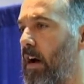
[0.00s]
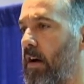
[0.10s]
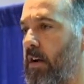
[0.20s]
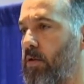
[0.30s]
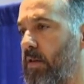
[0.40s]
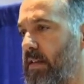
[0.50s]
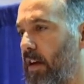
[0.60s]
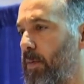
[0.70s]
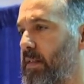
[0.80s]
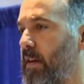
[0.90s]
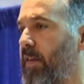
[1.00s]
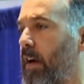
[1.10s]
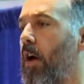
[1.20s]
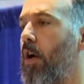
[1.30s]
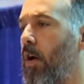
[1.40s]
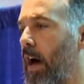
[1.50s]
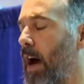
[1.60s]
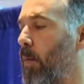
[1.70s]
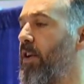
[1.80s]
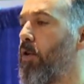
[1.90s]
areas or in the South Pacific,
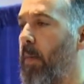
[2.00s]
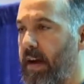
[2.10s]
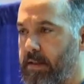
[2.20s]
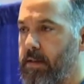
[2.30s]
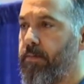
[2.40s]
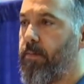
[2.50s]
wind turbines,